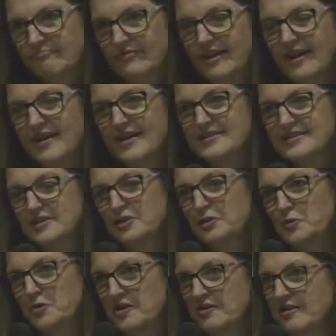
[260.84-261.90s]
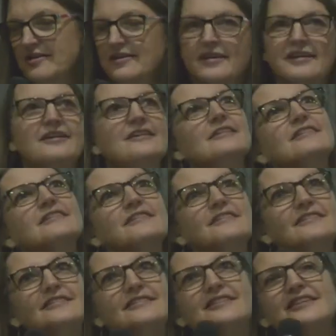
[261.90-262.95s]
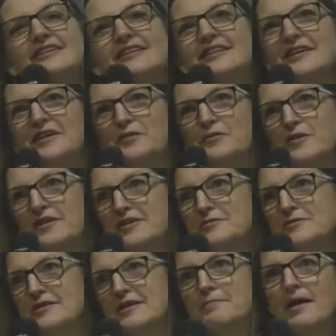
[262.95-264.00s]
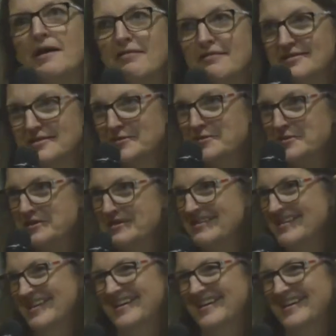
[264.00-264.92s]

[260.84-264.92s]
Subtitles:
I ask the Lord, what do you say about this, Lord?